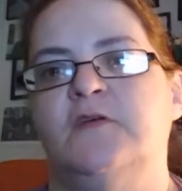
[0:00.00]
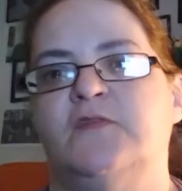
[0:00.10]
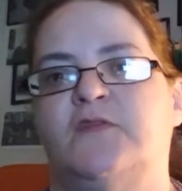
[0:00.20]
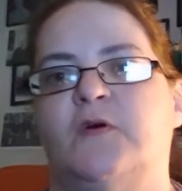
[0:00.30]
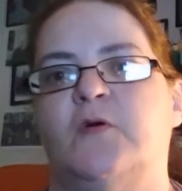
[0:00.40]

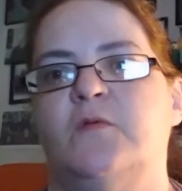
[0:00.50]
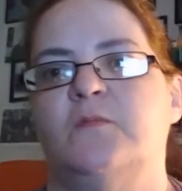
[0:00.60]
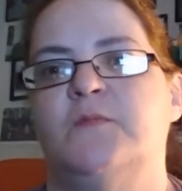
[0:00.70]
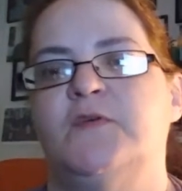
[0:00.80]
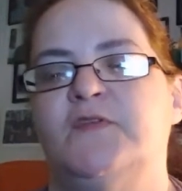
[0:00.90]
So
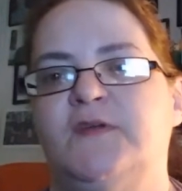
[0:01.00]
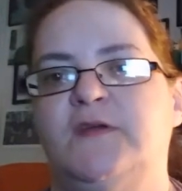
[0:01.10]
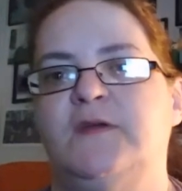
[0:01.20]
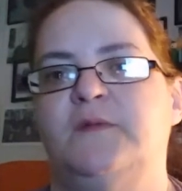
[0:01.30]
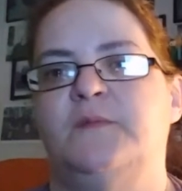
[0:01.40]

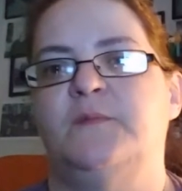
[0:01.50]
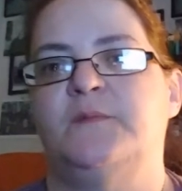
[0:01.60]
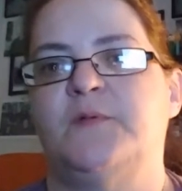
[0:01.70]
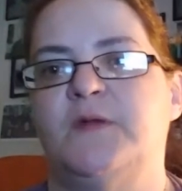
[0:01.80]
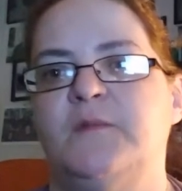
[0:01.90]
she
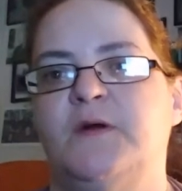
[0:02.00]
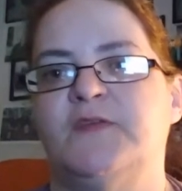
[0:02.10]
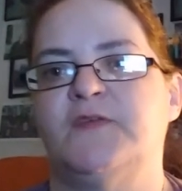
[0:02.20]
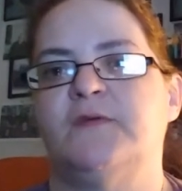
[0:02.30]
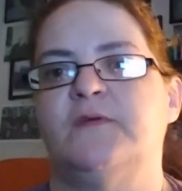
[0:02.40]
pretty
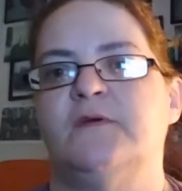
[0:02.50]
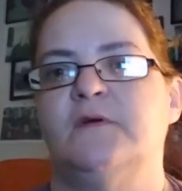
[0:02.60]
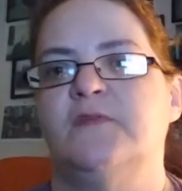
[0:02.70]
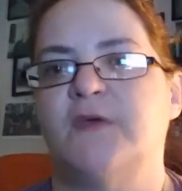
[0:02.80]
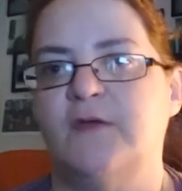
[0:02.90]
much
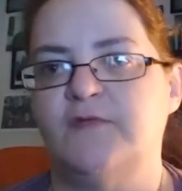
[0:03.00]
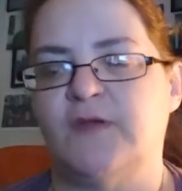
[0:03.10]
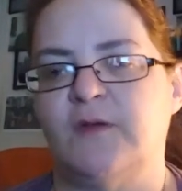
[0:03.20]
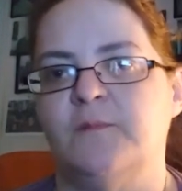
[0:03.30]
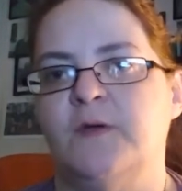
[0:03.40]
saves
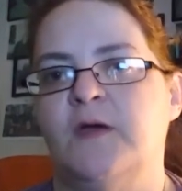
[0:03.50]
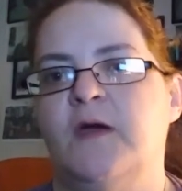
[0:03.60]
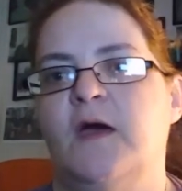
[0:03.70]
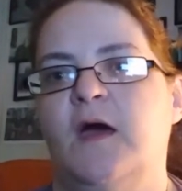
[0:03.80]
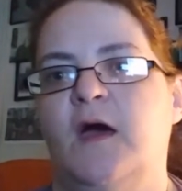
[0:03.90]
him,
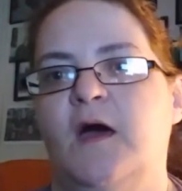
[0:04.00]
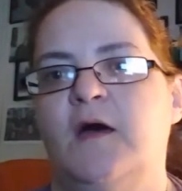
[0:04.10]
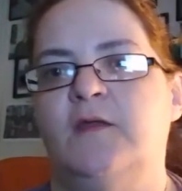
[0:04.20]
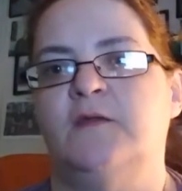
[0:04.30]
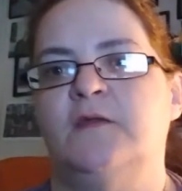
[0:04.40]

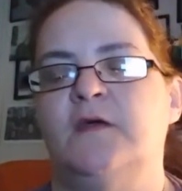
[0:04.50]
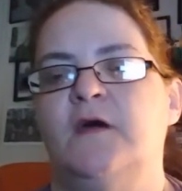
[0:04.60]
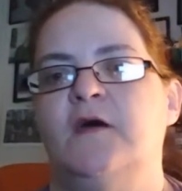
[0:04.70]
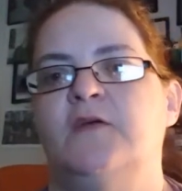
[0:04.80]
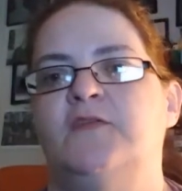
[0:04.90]
and
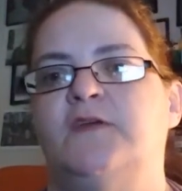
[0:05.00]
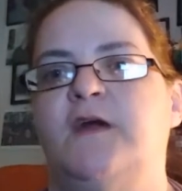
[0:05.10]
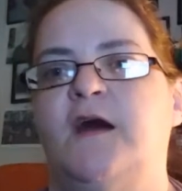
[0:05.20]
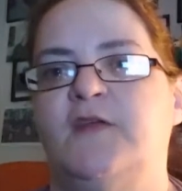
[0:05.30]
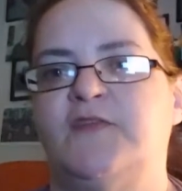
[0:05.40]
she
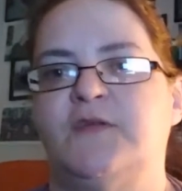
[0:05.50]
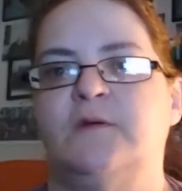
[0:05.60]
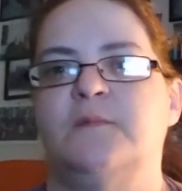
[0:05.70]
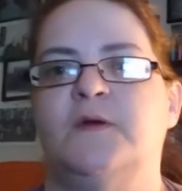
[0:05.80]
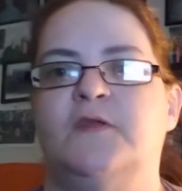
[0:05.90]
hides
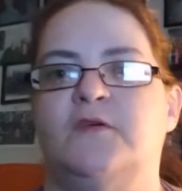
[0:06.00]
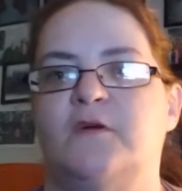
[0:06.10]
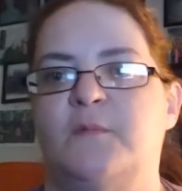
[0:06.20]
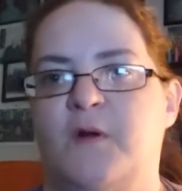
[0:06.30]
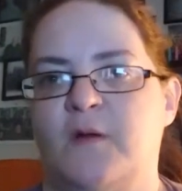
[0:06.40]
him in
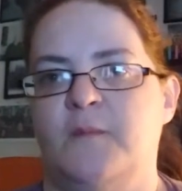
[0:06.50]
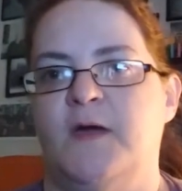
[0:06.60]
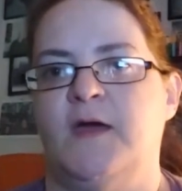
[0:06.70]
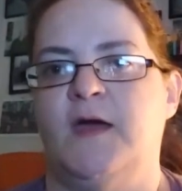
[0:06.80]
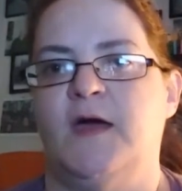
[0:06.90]
her
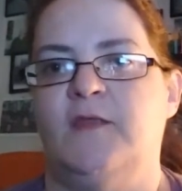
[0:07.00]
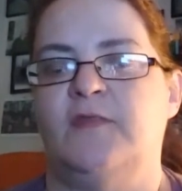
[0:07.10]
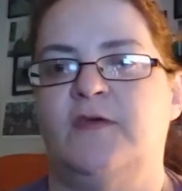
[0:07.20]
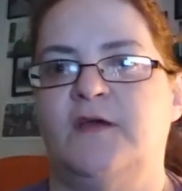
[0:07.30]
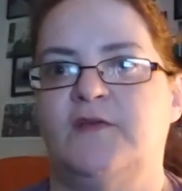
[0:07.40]
apartment,
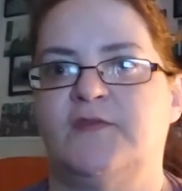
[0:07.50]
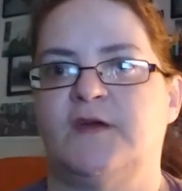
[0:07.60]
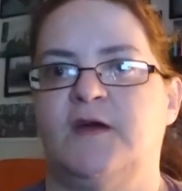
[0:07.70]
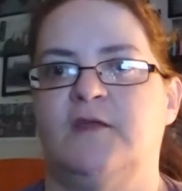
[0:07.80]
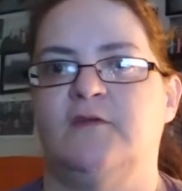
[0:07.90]
and things
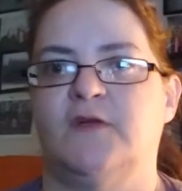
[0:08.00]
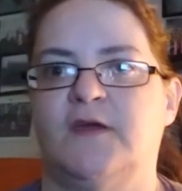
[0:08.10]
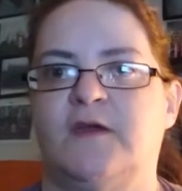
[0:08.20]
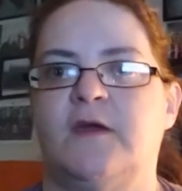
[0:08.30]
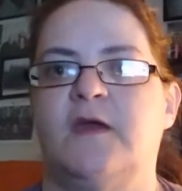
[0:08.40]
kind of
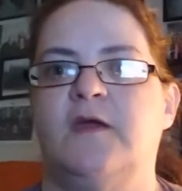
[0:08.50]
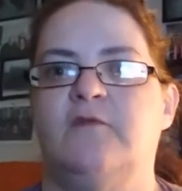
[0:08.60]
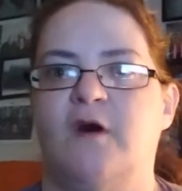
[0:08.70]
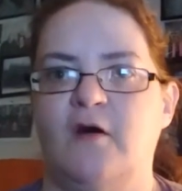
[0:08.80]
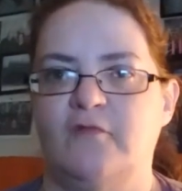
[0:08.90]
like
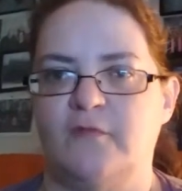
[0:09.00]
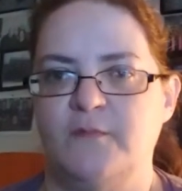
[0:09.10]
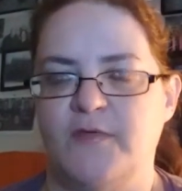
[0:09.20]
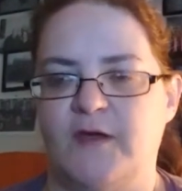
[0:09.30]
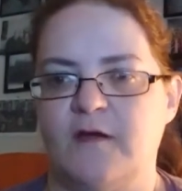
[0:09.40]
evolve
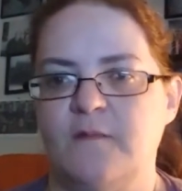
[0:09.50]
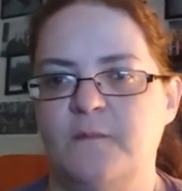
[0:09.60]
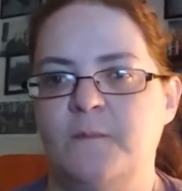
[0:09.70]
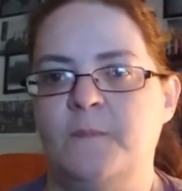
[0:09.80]
from there.